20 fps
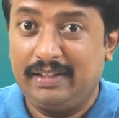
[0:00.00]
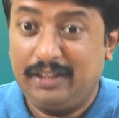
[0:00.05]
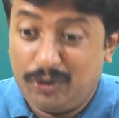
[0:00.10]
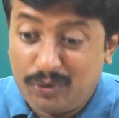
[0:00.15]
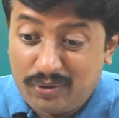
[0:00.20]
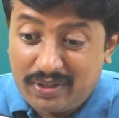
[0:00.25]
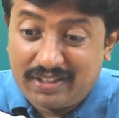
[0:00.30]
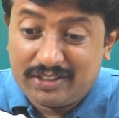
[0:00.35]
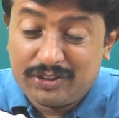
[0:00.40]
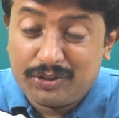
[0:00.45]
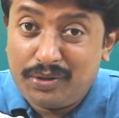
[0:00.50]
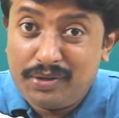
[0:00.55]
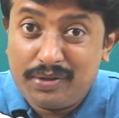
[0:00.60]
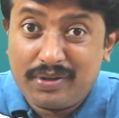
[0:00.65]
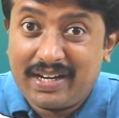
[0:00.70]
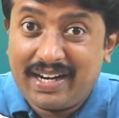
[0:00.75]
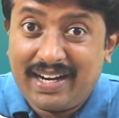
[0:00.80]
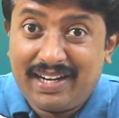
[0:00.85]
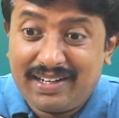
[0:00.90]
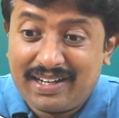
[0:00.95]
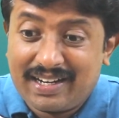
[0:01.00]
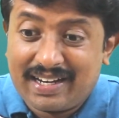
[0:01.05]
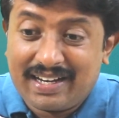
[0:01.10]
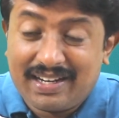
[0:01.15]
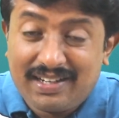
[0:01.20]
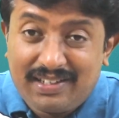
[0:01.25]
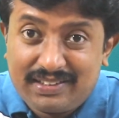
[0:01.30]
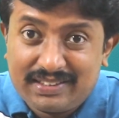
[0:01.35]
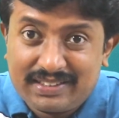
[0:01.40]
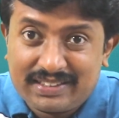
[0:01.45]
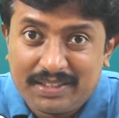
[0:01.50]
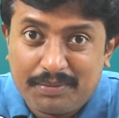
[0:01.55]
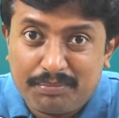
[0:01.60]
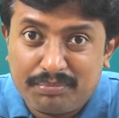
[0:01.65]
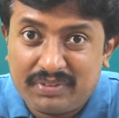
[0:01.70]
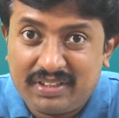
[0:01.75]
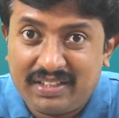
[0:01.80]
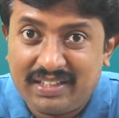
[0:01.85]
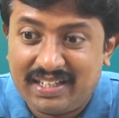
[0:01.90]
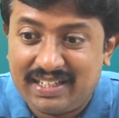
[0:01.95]
you? So you can't color
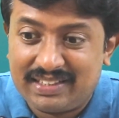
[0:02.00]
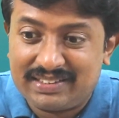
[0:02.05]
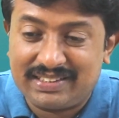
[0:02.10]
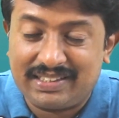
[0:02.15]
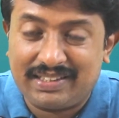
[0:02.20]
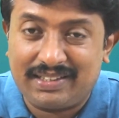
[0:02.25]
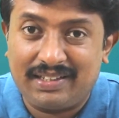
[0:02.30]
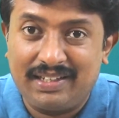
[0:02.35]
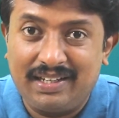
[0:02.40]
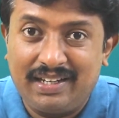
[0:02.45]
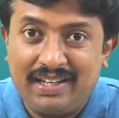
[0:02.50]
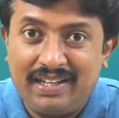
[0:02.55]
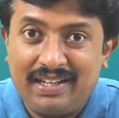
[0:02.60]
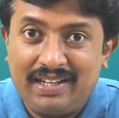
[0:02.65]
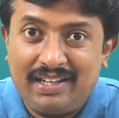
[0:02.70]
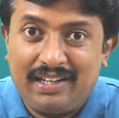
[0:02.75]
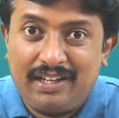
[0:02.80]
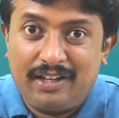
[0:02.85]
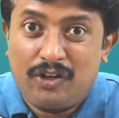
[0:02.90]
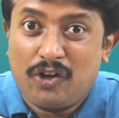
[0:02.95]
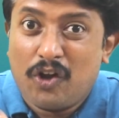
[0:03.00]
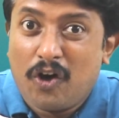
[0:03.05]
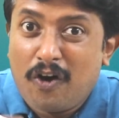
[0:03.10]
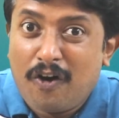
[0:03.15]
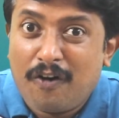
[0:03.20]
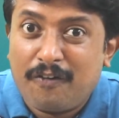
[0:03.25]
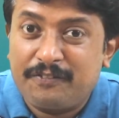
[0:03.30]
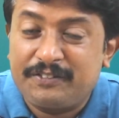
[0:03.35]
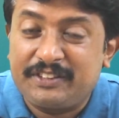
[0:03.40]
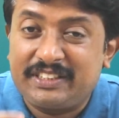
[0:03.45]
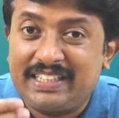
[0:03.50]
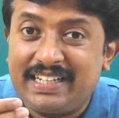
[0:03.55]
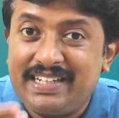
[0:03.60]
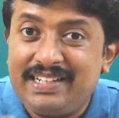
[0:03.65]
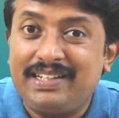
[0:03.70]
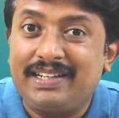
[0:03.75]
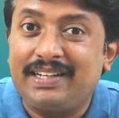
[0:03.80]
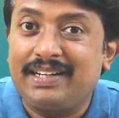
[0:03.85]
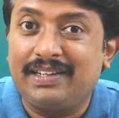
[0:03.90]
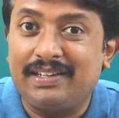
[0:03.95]
something as a law of
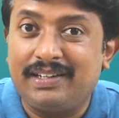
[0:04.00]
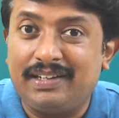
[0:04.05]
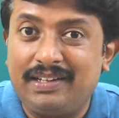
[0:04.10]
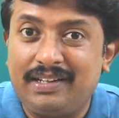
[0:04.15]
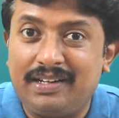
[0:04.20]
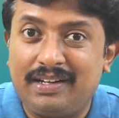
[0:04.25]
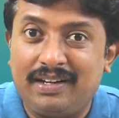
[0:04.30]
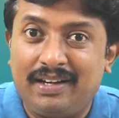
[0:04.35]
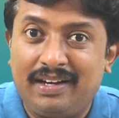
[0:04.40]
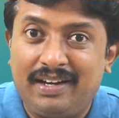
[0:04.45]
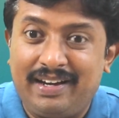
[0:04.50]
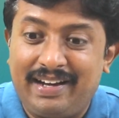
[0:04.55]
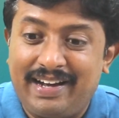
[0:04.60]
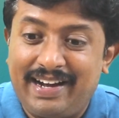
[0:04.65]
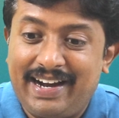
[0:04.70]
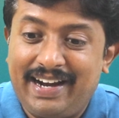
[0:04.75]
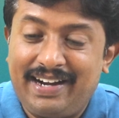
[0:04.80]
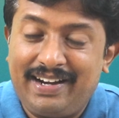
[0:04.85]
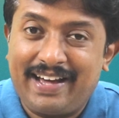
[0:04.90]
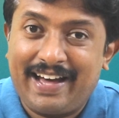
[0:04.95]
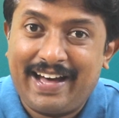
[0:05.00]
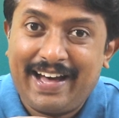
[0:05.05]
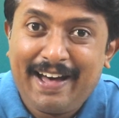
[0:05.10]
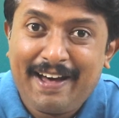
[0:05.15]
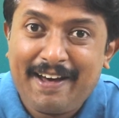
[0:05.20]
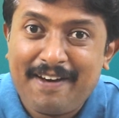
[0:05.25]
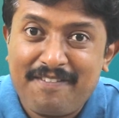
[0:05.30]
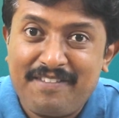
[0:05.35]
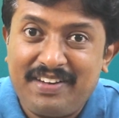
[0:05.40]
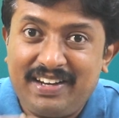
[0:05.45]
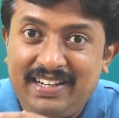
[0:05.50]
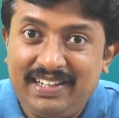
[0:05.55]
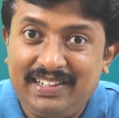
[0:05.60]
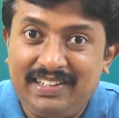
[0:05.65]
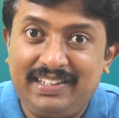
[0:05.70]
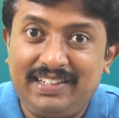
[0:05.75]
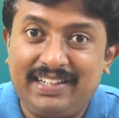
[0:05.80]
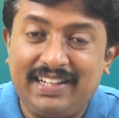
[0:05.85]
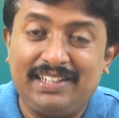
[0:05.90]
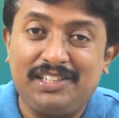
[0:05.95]
center and have an
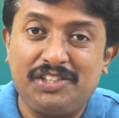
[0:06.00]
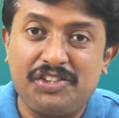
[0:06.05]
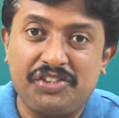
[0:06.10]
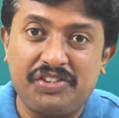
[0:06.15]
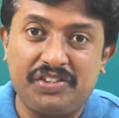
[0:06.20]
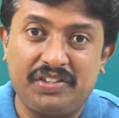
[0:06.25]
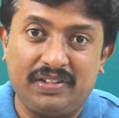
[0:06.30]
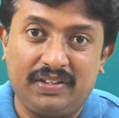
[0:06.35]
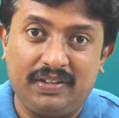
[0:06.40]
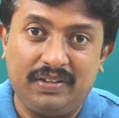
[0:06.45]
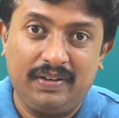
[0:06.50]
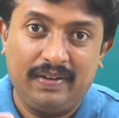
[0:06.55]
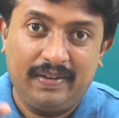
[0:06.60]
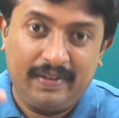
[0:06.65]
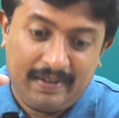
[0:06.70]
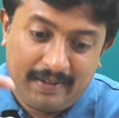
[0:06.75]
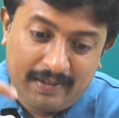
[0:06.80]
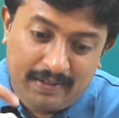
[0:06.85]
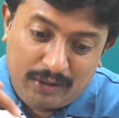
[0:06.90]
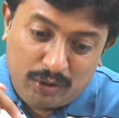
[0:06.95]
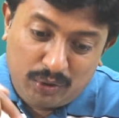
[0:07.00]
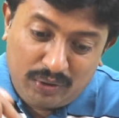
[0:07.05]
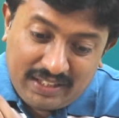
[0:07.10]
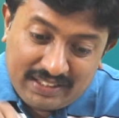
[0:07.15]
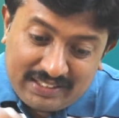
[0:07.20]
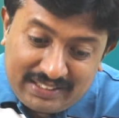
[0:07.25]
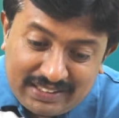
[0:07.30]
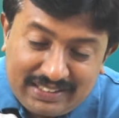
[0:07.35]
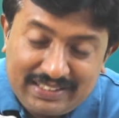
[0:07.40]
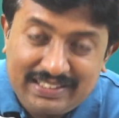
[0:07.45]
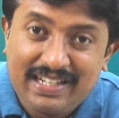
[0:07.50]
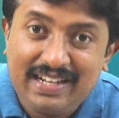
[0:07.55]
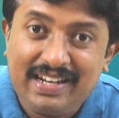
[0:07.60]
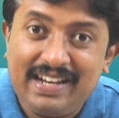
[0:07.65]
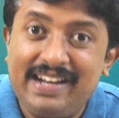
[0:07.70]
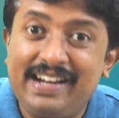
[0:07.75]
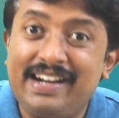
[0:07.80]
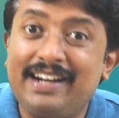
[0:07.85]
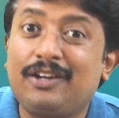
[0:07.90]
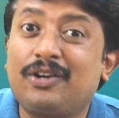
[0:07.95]
intention to
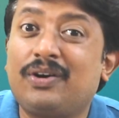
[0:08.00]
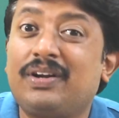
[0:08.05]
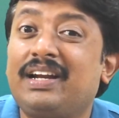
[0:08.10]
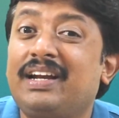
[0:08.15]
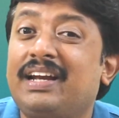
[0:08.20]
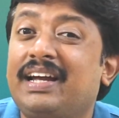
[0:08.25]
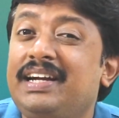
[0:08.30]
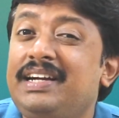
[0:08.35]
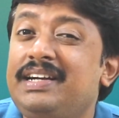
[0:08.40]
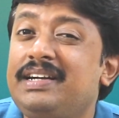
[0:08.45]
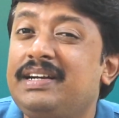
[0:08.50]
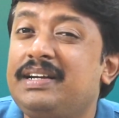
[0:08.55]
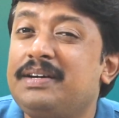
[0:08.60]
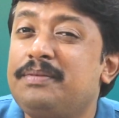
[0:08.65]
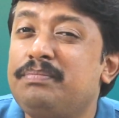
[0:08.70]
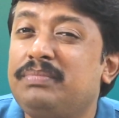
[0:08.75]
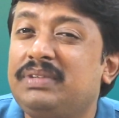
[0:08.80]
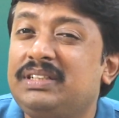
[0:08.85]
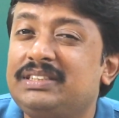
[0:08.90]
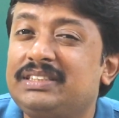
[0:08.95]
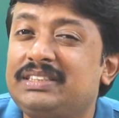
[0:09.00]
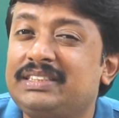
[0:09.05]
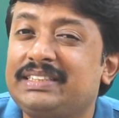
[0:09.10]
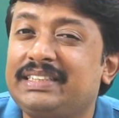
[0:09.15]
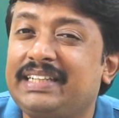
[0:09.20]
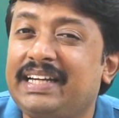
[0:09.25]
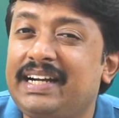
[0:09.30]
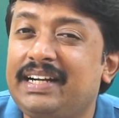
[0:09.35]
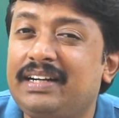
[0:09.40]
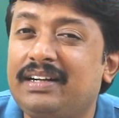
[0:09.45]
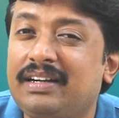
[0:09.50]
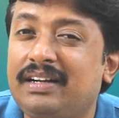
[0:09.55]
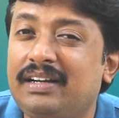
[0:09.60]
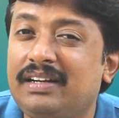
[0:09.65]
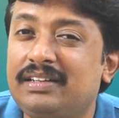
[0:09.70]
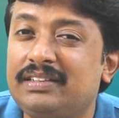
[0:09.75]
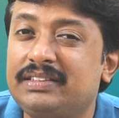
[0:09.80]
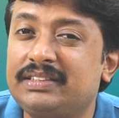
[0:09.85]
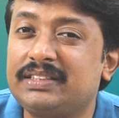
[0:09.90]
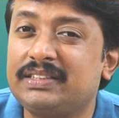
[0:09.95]
legislate on an item in state
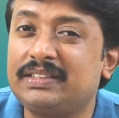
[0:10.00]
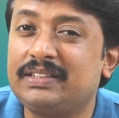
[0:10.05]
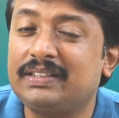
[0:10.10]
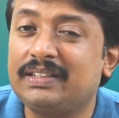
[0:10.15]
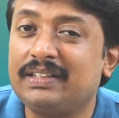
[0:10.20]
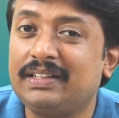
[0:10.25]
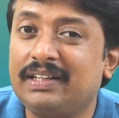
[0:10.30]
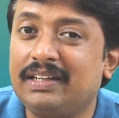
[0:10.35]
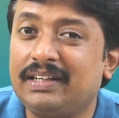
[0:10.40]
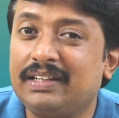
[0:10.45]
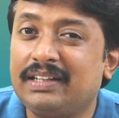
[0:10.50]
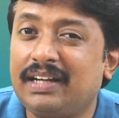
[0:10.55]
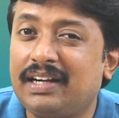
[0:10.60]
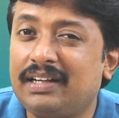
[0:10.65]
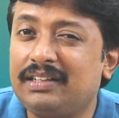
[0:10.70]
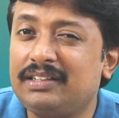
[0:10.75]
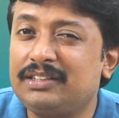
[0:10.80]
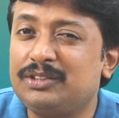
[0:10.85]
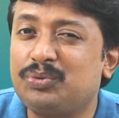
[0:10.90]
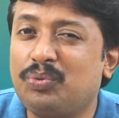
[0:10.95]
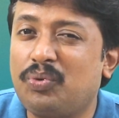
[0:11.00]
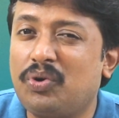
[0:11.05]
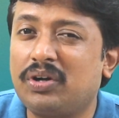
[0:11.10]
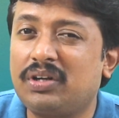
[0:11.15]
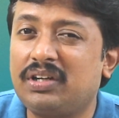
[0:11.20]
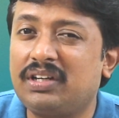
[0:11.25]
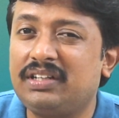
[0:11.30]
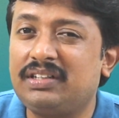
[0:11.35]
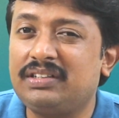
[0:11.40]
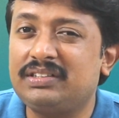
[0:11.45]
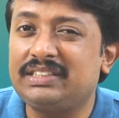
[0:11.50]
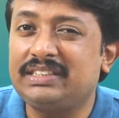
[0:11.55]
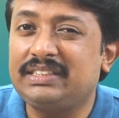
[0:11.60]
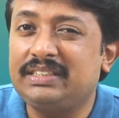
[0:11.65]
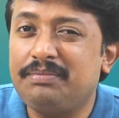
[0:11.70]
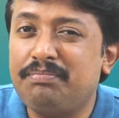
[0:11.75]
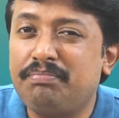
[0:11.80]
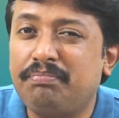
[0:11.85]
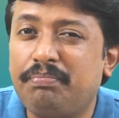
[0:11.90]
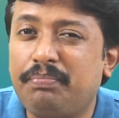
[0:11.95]
list. That is what in
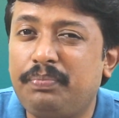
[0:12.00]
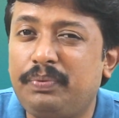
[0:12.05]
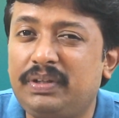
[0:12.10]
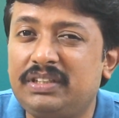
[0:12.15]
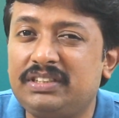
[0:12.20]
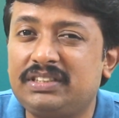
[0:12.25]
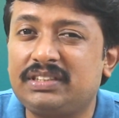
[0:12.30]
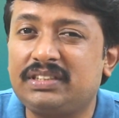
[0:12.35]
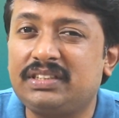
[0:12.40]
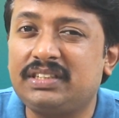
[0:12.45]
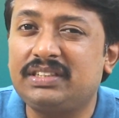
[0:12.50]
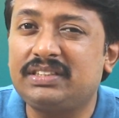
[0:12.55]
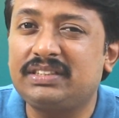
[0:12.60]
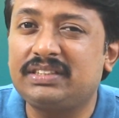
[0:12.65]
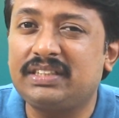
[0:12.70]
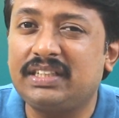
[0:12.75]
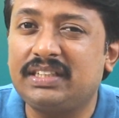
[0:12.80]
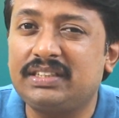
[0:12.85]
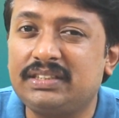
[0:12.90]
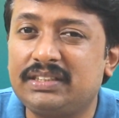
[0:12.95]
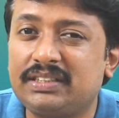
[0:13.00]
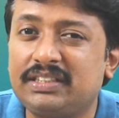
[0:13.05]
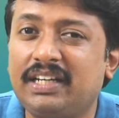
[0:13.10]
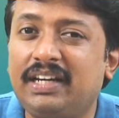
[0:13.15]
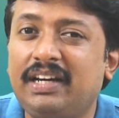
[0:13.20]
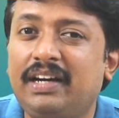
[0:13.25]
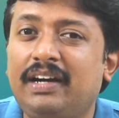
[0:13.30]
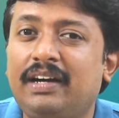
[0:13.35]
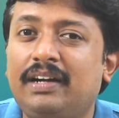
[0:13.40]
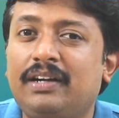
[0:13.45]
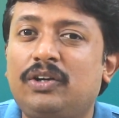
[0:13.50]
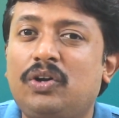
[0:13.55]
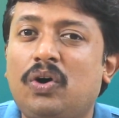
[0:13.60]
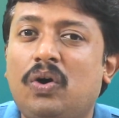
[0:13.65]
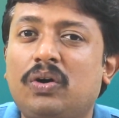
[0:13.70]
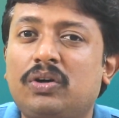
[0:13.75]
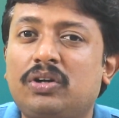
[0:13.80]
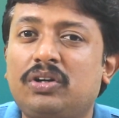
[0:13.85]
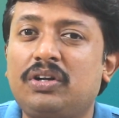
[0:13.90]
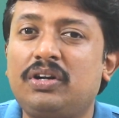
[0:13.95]
simplistic sense
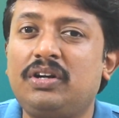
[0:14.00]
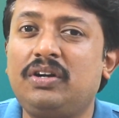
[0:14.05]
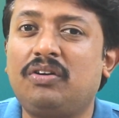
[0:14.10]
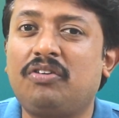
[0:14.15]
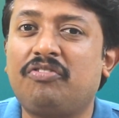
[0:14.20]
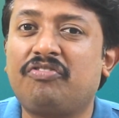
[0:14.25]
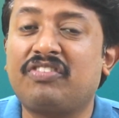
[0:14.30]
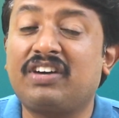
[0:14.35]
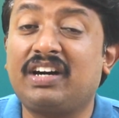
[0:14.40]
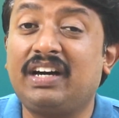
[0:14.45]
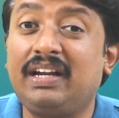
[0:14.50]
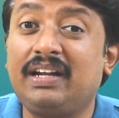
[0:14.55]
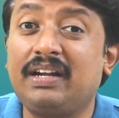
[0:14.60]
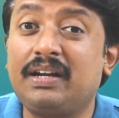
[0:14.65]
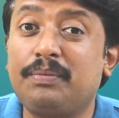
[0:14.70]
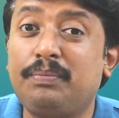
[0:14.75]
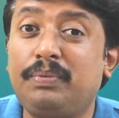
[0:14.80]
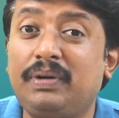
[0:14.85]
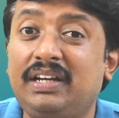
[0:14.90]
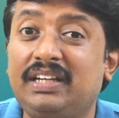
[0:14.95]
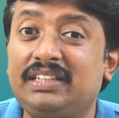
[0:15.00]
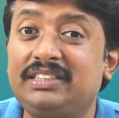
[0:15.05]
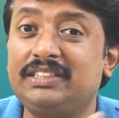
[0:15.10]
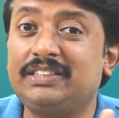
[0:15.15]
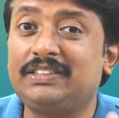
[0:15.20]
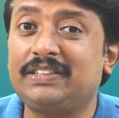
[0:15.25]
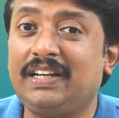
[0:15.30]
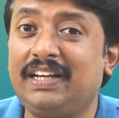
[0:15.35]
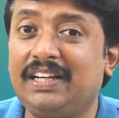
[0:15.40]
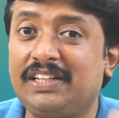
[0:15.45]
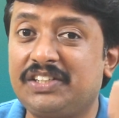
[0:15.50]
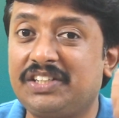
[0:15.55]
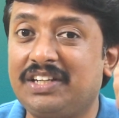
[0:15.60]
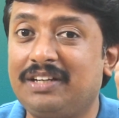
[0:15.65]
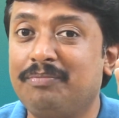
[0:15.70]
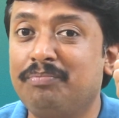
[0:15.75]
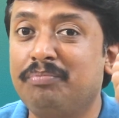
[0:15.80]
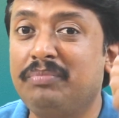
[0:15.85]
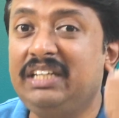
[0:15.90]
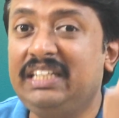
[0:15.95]
doctrine of colorable
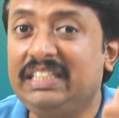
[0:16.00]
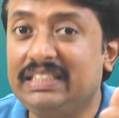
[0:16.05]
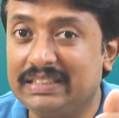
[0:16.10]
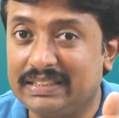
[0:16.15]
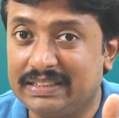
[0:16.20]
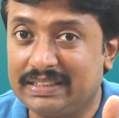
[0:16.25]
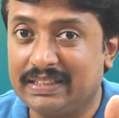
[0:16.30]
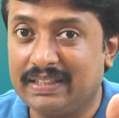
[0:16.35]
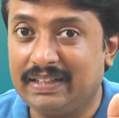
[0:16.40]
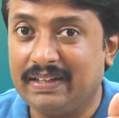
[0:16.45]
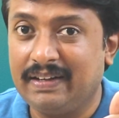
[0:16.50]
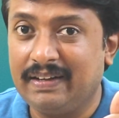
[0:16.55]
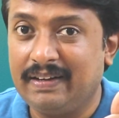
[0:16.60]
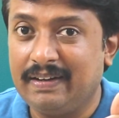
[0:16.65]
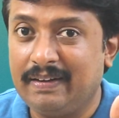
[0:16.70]
legislation means.